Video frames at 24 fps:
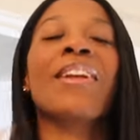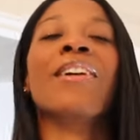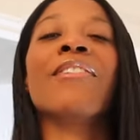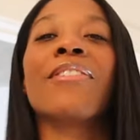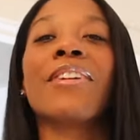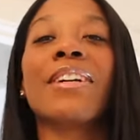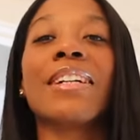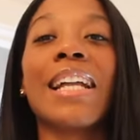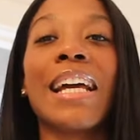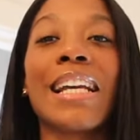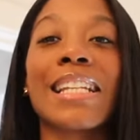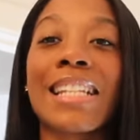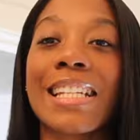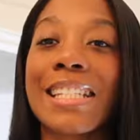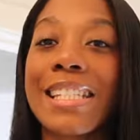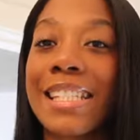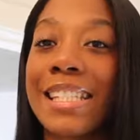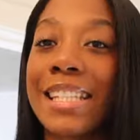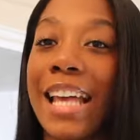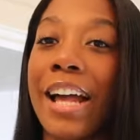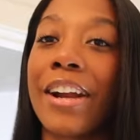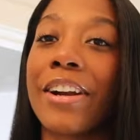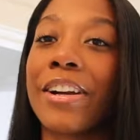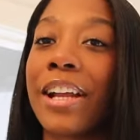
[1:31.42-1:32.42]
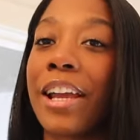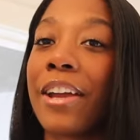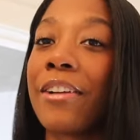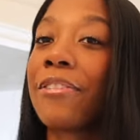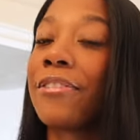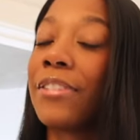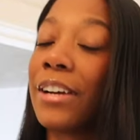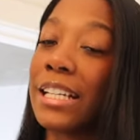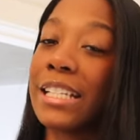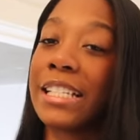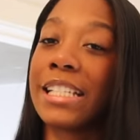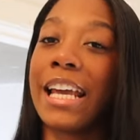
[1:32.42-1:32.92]
for a nice Saturday
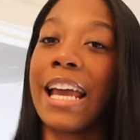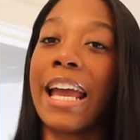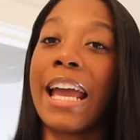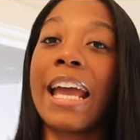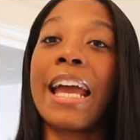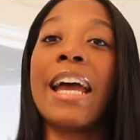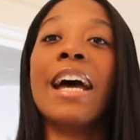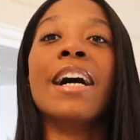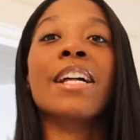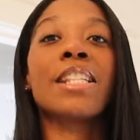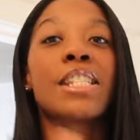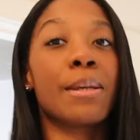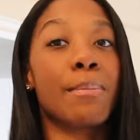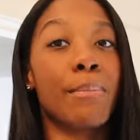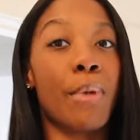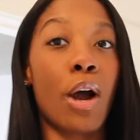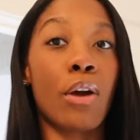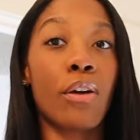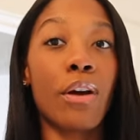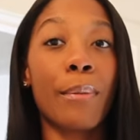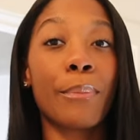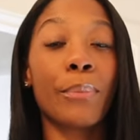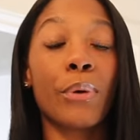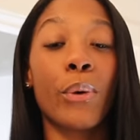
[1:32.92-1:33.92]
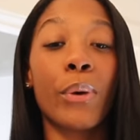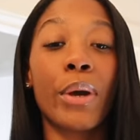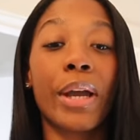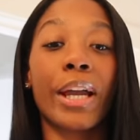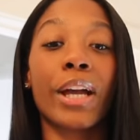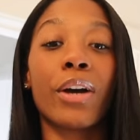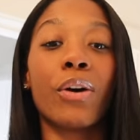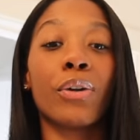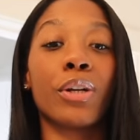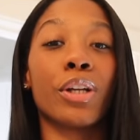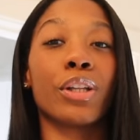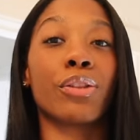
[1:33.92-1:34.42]
fun day. Tomorrow I'm going
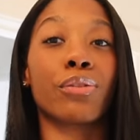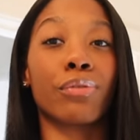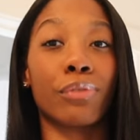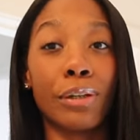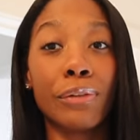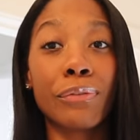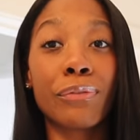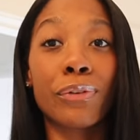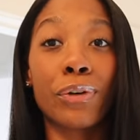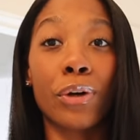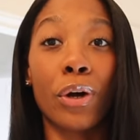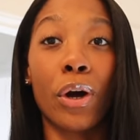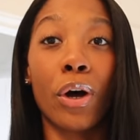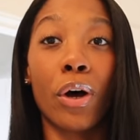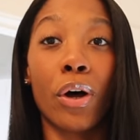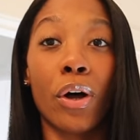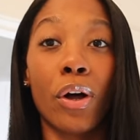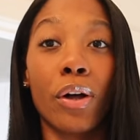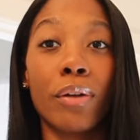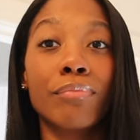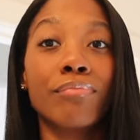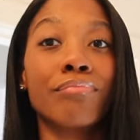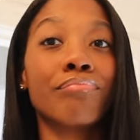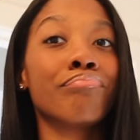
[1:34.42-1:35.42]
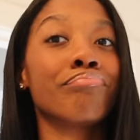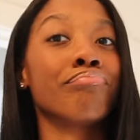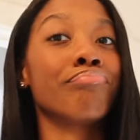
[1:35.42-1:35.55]
on a thrift crawl.